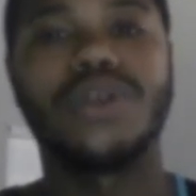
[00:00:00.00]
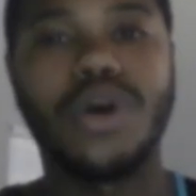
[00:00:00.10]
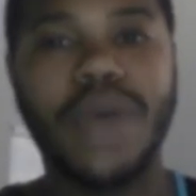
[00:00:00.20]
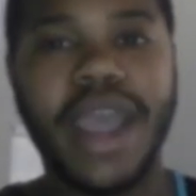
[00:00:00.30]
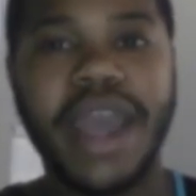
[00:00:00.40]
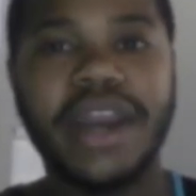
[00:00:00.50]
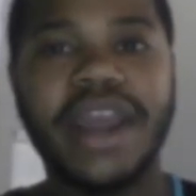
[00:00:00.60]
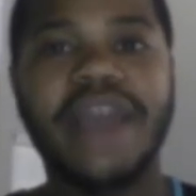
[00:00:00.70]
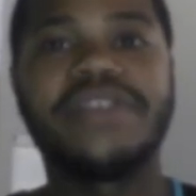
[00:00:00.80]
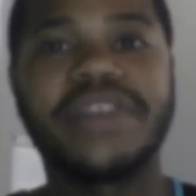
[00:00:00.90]
go hand in
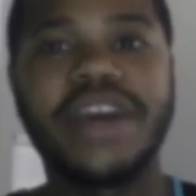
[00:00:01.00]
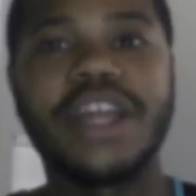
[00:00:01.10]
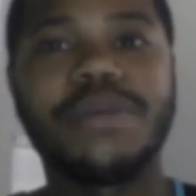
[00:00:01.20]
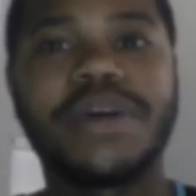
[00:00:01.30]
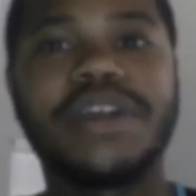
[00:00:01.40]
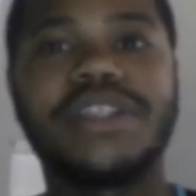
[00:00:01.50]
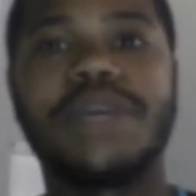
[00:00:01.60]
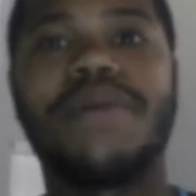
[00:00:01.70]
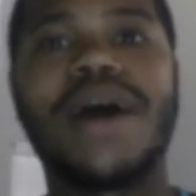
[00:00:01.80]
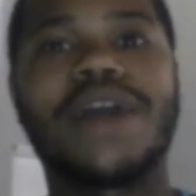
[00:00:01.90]
hand together, because the
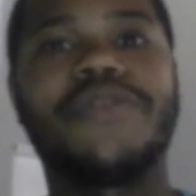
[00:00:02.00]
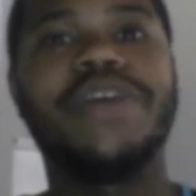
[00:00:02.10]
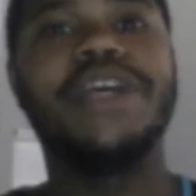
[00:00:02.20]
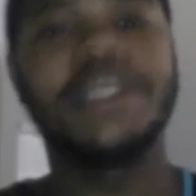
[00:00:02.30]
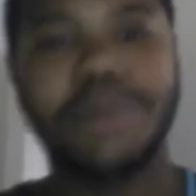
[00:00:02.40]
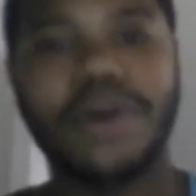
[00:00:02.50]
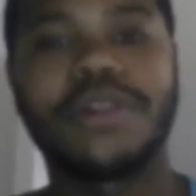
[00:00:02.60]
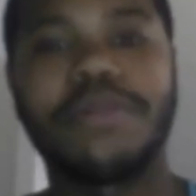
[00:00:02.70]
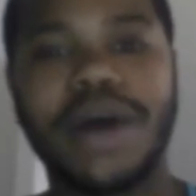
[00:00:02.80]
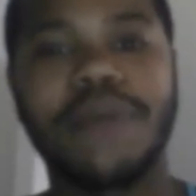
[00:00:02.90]
Apocrypha is part of
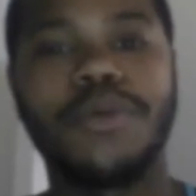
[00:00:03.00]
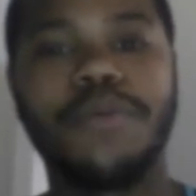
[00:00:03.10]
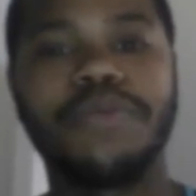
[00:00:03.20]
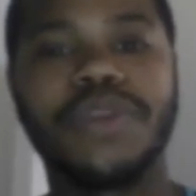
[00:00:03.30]
the Bible.